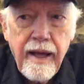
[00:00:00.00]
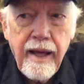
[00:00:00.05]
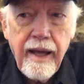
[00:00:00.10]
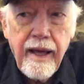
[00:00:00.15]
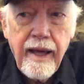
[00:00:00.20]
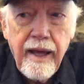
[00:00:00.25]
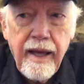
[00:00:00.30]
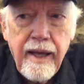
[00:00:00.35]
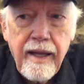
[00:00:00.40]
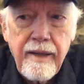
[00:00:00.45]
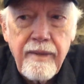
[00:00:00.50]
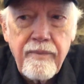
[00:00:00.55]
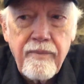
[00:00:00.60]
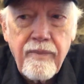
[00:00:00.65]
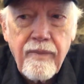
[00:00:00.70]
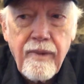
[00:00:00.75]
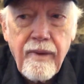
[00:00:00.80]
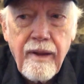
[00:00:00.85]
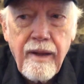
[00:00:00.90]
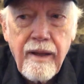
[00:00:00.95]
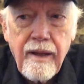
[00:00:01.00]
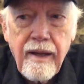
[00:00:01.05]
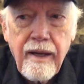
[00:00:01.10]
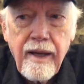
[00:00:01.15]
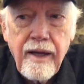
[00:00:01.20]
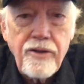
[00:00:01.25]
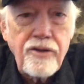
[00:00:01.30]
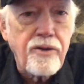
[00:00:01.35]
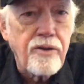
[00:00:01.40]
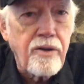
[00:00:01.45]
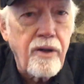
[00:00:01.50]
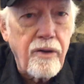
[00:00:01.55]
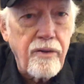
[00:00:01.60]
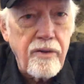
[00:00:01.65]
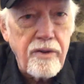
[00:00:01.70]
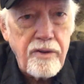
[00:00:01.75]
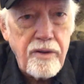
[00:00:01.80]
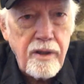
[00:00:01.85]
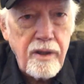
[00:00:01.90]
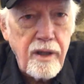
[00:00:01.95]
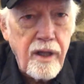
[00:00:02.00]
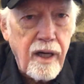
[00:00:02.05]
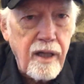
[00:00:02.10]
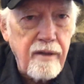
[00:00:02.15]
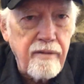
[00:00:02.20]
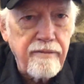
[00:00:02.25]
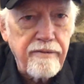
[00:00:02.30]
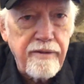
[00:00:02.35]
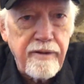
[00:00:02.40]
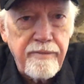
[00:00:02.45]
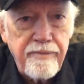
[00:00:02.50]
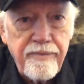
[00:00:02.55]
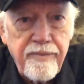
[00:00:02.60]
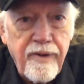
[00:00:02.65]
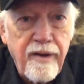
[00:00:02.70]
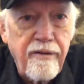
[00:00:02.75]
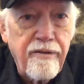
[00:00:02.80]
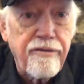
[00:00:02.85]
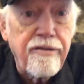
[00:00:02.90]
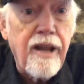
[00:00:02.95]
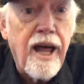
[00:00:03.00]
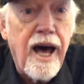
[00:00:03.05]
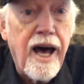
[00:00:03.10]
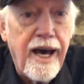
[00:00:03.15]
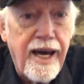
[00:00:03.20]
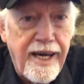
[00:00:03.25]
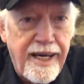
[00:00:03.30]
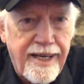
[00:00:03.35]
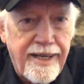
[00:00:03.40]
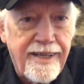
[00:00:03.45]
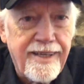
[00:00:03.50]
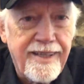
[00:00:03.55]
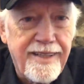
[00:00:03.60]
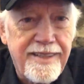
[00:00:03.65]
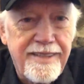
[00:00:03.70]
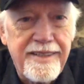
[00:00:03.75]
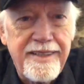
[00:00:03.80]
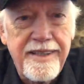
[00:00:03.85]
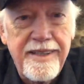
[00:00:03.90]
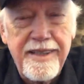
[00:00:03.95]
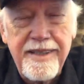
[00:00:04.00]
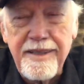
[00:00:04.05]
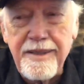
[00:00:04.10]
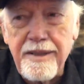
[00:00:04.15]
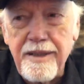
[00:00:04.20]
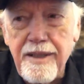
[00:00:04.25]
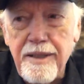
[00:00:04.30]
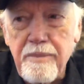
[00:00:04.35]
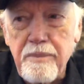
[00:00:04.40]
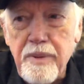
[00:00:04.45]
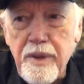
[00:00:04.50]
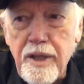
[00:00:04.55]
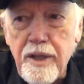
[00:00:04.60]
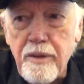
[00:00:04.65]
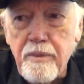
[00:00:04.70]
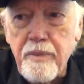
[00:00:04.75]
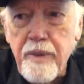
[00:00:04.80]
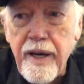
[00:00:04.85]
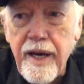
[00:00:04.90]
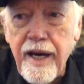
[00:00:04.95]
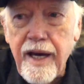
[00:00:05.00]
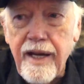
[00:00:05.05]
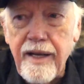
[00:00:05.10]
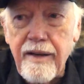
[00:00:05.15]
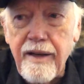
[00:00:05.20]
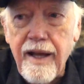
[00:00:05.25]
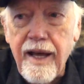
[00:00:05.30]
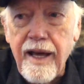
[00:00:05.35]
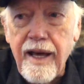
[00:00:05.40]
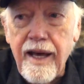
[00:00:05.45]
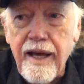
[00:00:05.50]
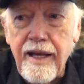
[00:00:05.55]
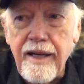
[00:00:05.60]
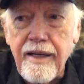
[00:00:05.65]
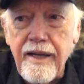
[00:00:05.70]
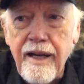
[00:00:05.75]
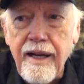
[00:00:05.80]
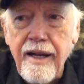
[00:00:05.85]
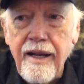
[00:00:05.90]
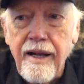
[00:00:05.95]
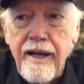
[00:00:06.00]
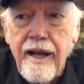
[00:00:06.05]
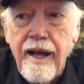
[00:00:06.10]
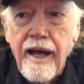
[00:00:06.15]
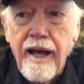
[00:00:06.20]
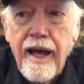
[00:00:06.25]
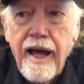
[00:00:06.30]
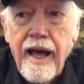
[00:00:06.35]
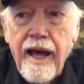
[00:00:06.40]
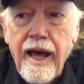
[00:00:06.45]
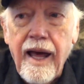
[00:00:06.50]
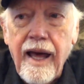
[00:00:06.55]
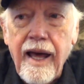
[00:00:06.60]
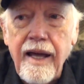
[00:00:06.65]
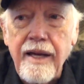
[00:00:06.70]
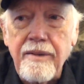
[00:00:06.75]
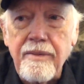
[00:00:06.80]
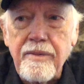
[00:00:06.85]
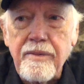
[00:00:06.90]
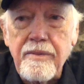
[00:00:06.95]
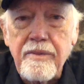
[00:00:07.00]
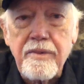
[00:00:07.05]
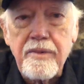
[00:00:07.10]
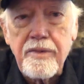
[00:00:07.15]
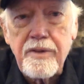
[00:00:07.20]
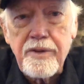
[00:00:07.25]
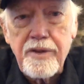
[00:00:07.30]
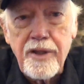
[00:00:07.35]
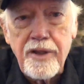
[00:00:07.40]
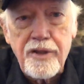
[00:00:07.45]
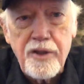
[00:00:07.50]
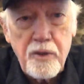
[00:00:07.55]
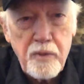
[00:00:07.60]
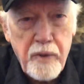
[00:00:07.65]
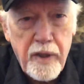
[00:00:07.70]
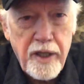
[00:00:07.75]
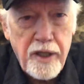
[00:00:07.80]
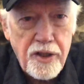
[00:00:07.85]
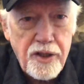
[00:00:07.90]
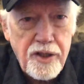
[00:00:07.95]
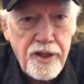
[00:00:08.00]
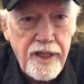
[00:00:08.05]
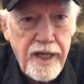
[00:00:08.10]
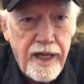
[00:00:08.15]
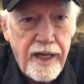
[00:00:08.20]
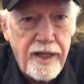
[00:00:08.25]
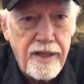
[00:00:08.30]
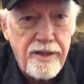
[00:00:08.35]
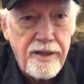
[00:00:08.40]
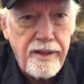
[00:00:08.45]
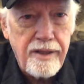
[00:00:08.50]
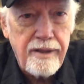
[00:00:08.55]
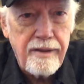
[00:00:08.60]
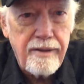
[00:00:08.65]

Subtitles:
And as you know, there's a lot of flying in Peter Pan, and since Arena Stage